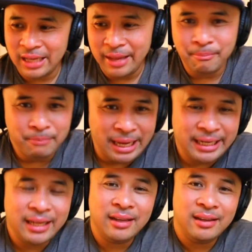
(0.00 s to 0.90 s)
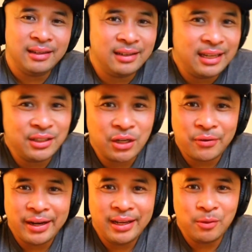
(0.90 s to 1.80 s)
embedding and
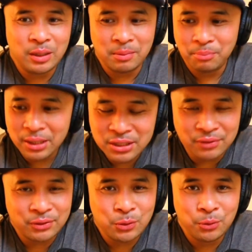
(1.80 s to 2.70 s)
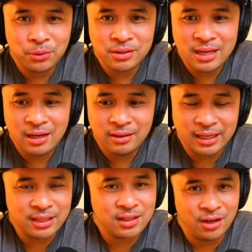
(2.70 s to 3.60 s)
integrating with a bunch of tools now.
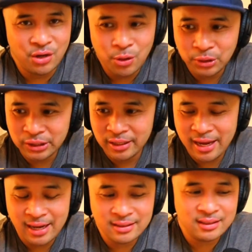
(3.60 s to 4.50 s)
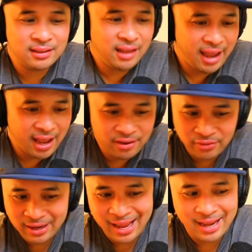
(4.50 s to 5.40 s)
Like, I saw Notion has it,
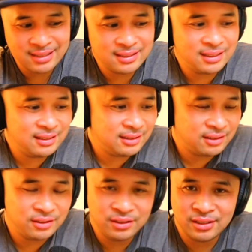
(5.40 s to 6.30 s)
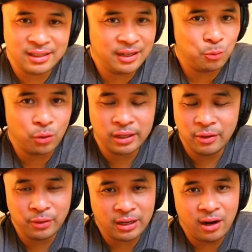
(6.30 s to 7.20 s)
Canva has it. They're just like
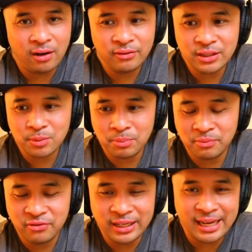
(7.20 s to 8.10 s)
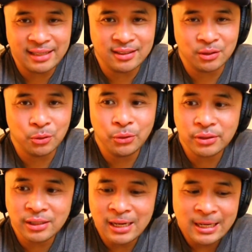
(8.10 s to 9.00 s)
working with all these fantastic
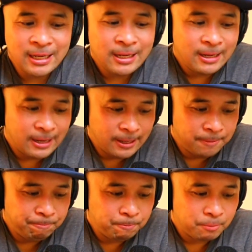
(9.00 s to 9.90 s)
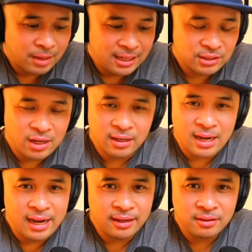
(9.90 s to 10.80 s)
tools. I saw a
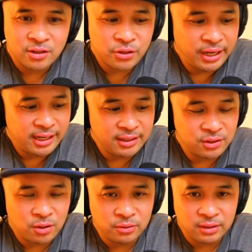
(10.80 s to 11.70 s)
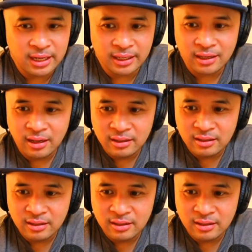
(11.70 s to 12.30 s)
guy create his own like